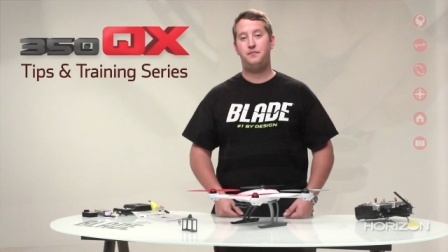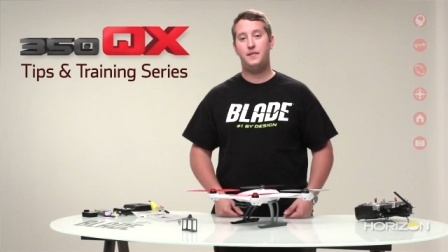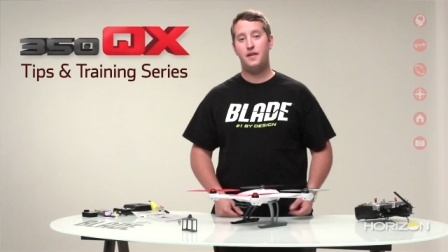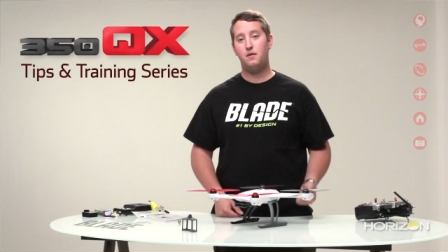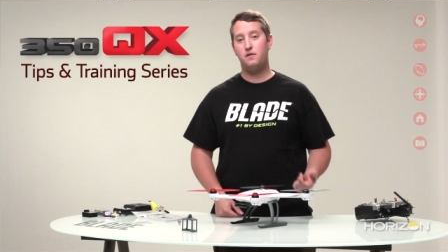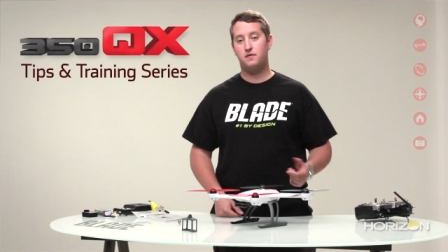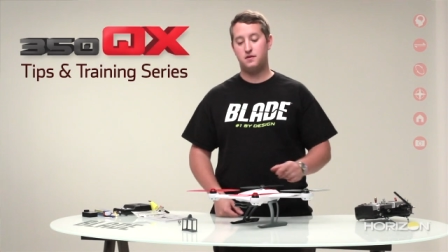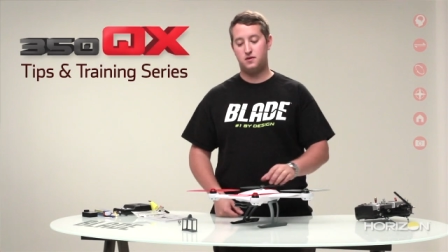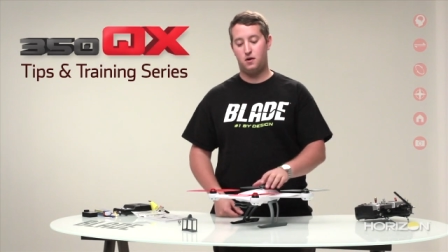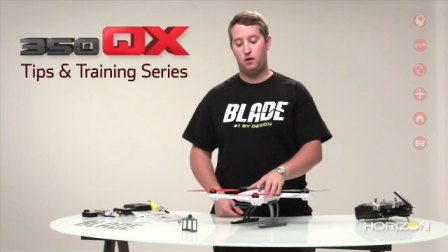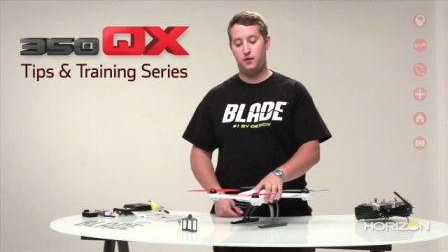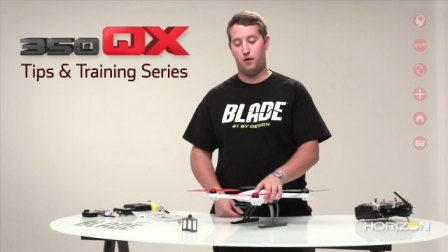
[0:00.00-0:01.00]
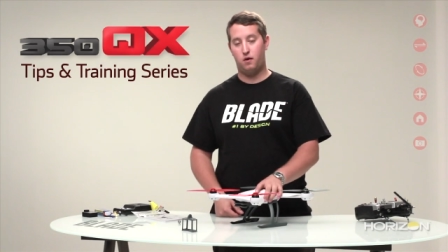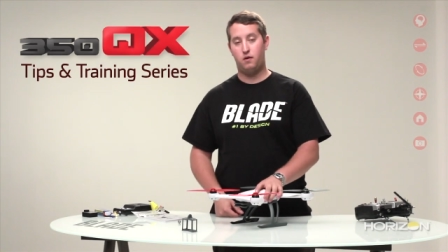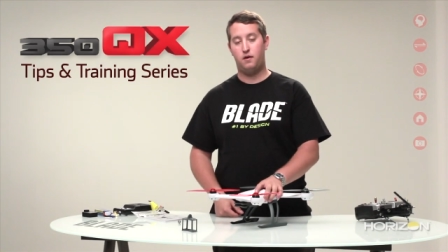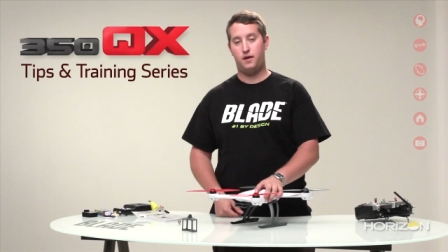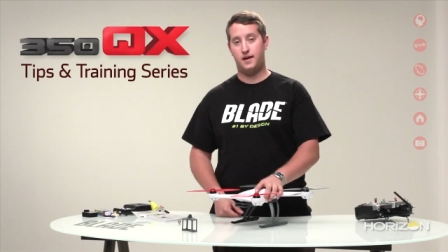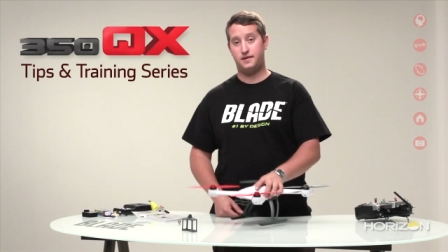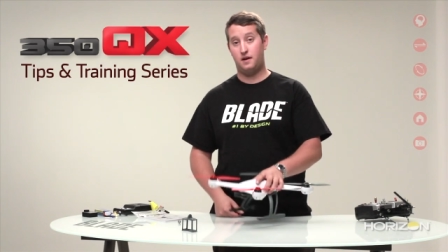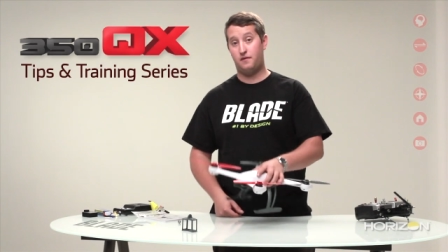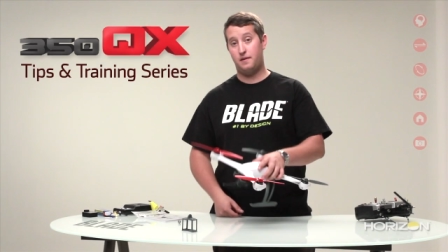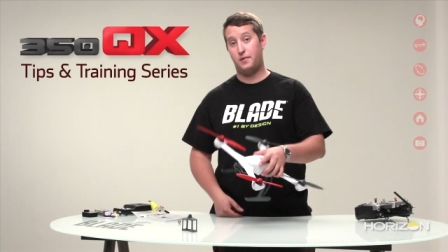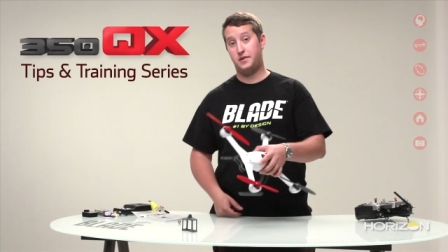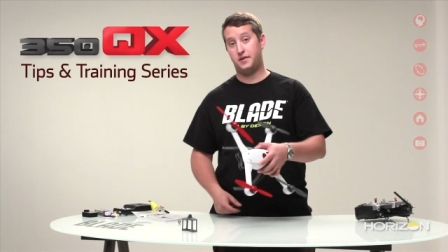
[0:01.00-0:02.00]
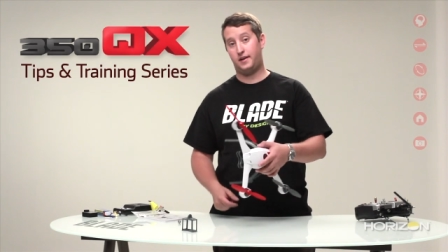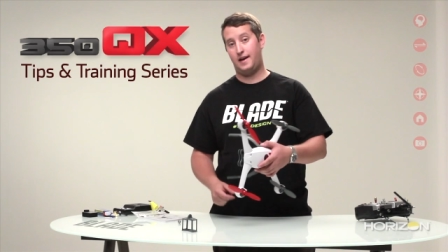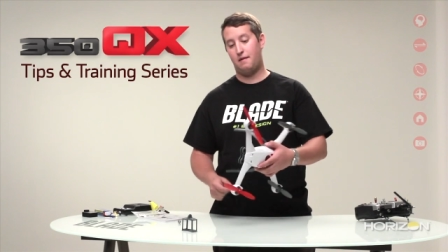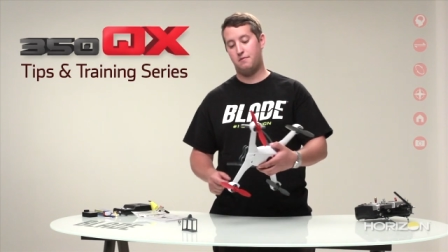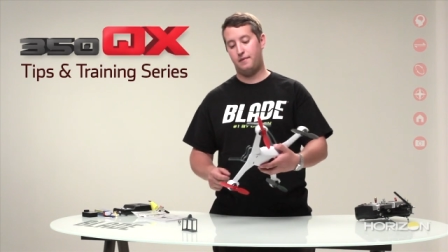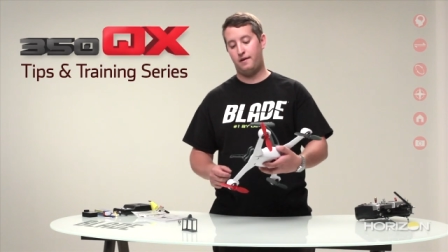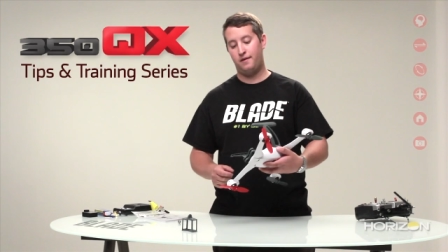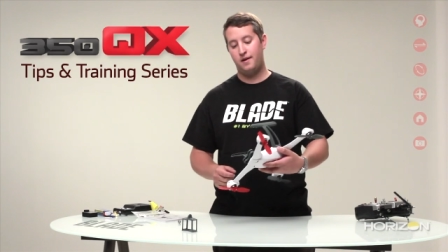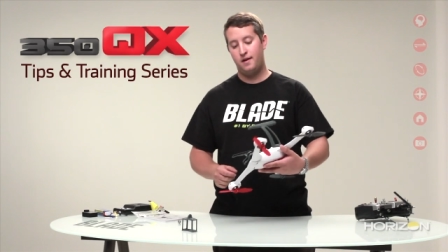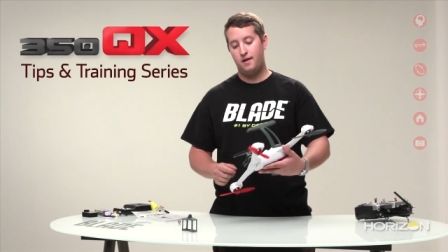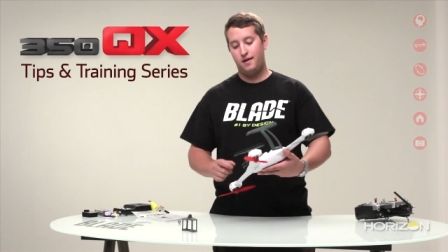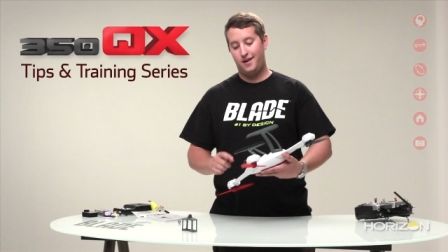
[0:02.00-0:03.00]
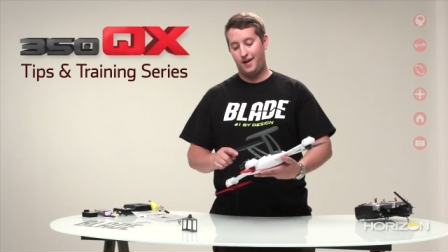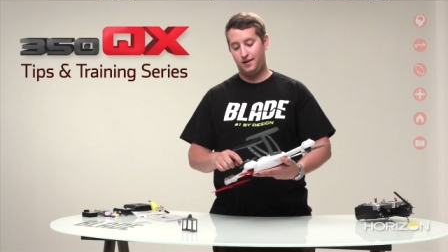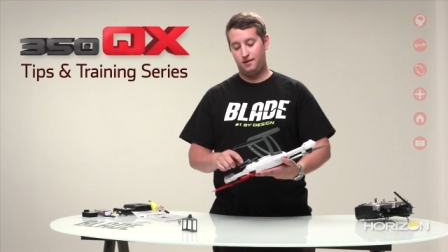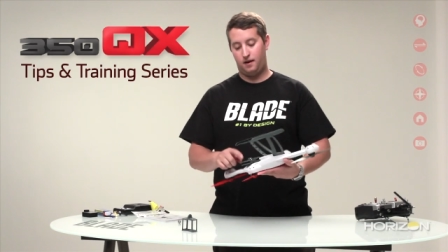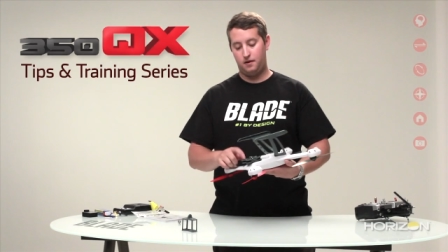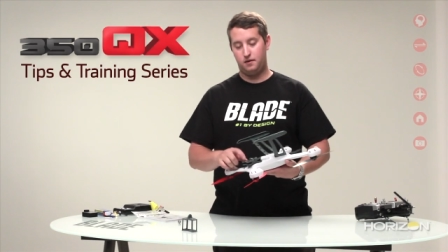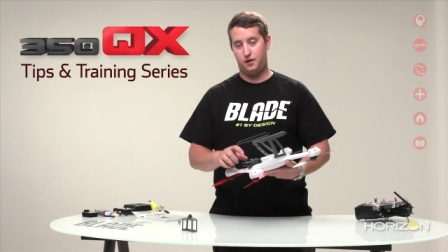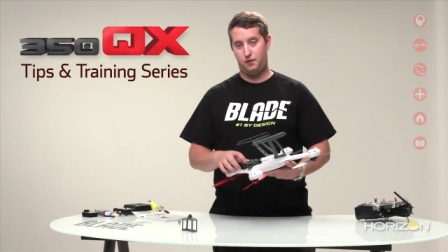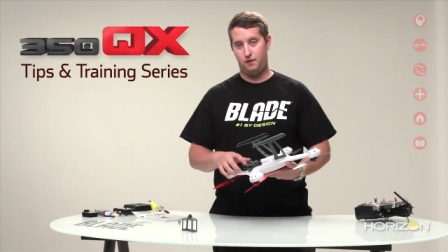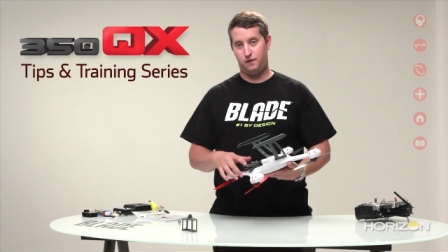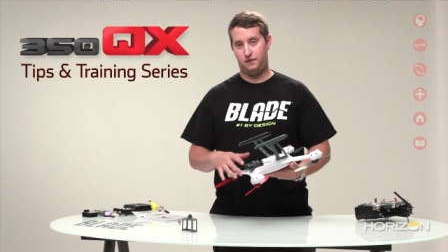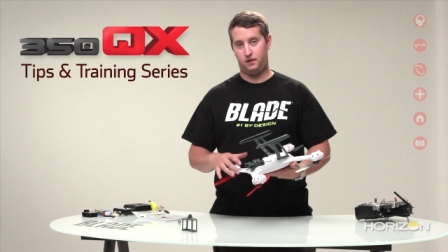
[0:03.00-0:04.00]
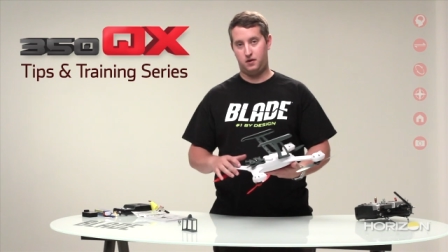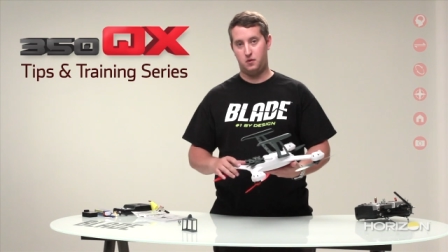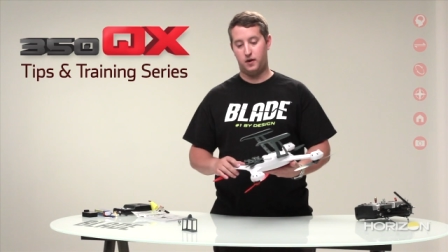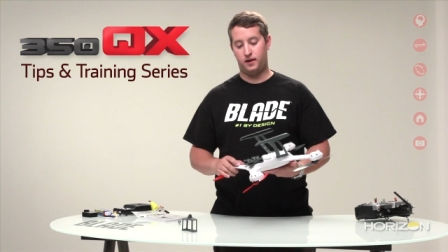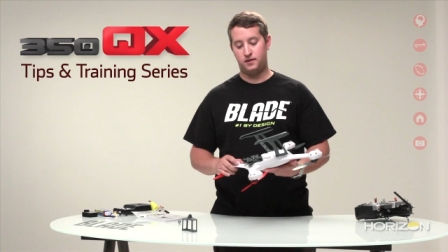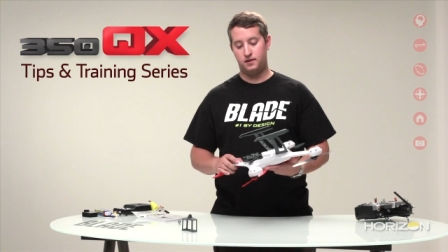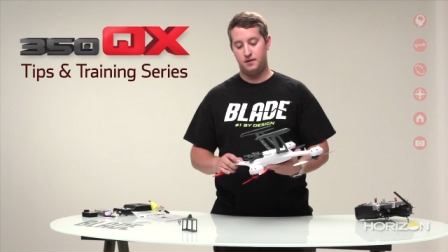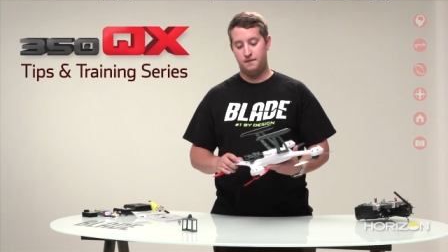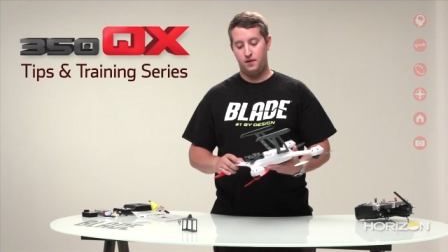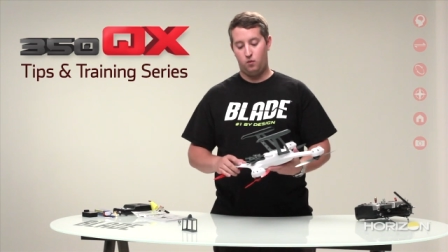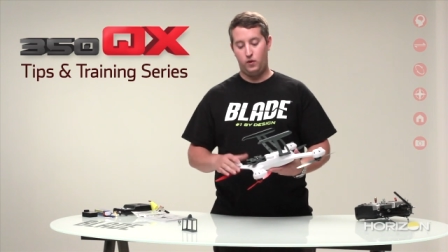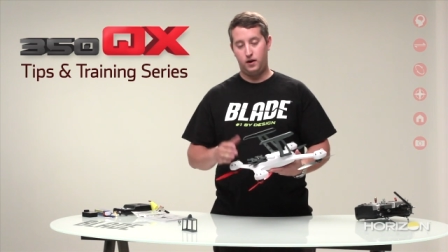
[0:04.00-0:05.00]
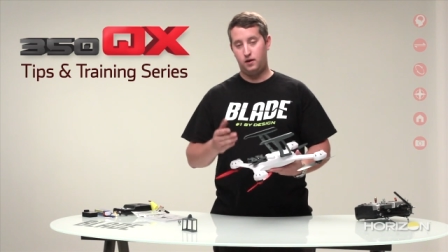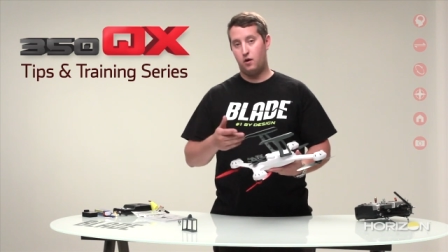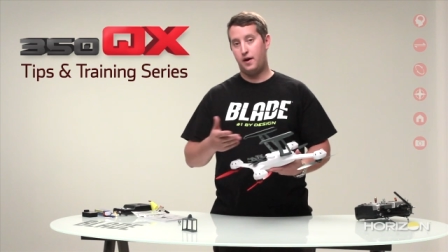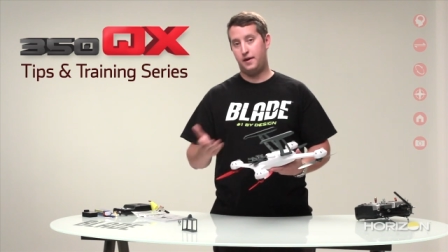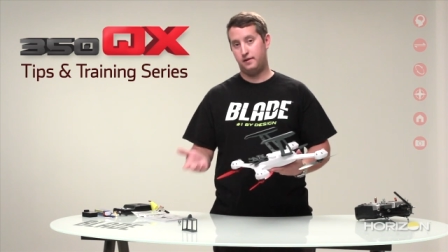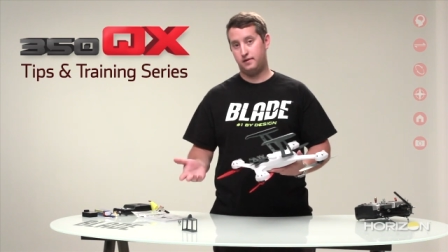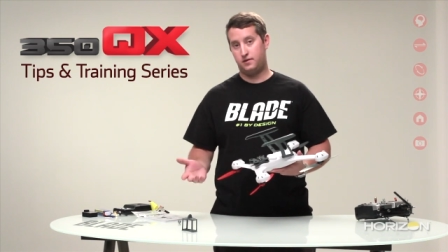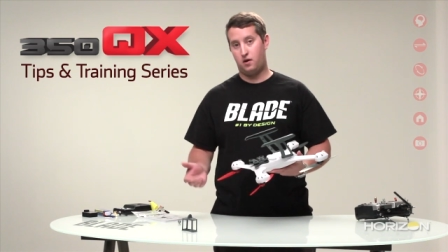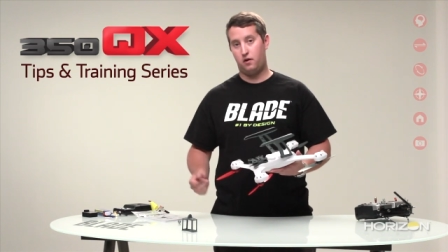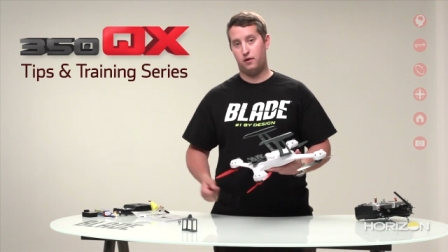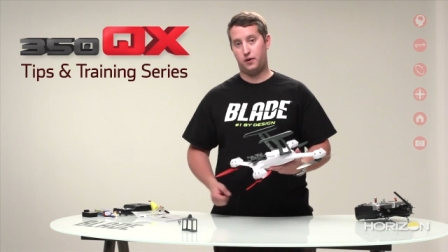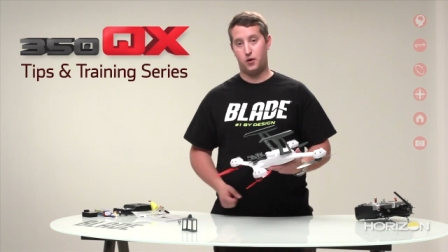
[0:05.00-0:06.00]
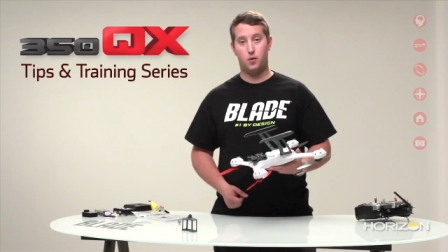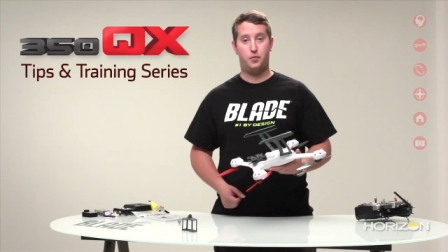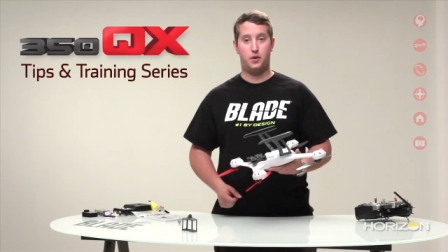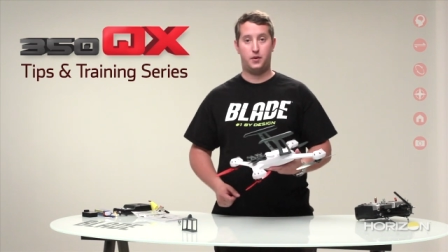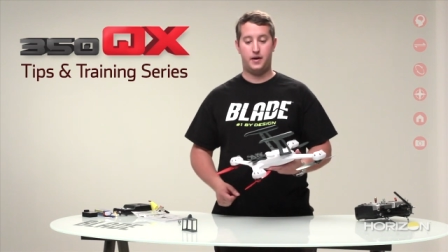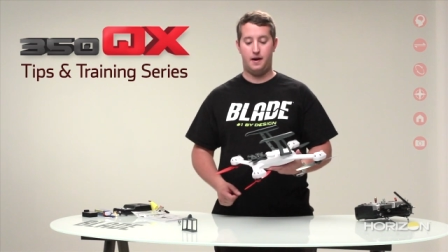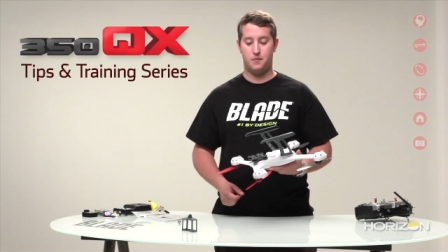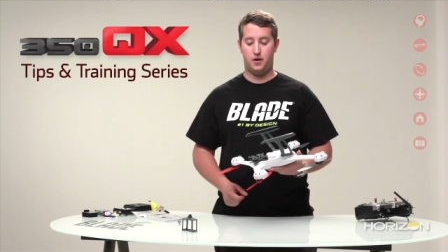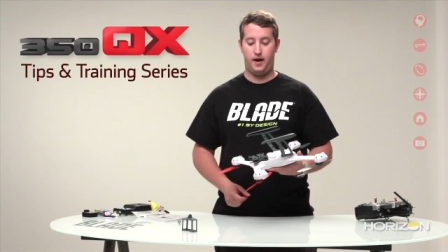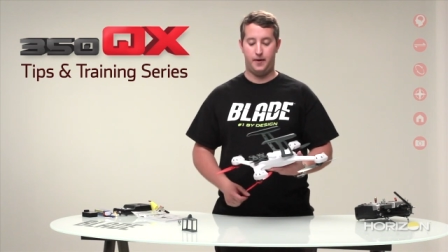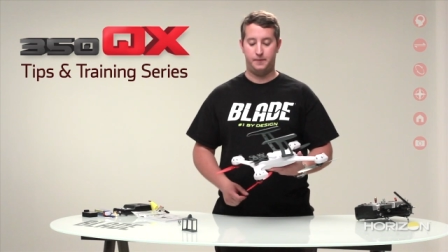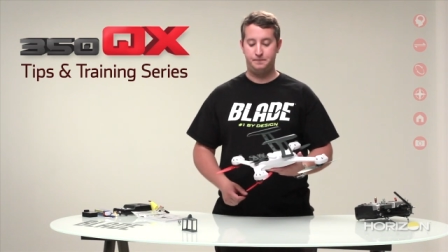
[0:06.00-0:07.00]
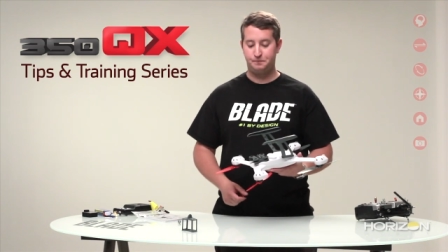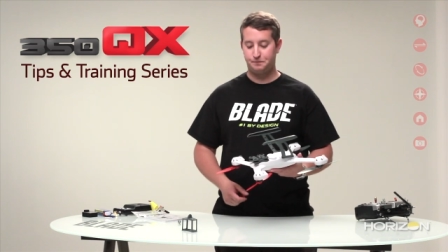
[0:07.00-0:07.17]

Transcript: Now that we've installed our anti-vibration camera mount in, onto the 350QX, we can go ahead and install our GoPro camera now.